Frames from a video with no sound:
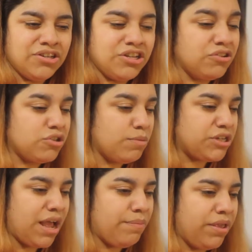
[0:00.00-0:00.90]
She looked so much
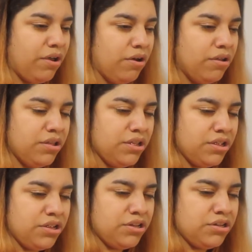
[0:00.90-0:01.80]
happier.
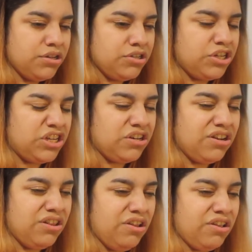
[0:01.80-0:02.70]
She
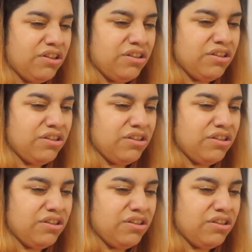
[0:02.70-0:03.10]
didn't look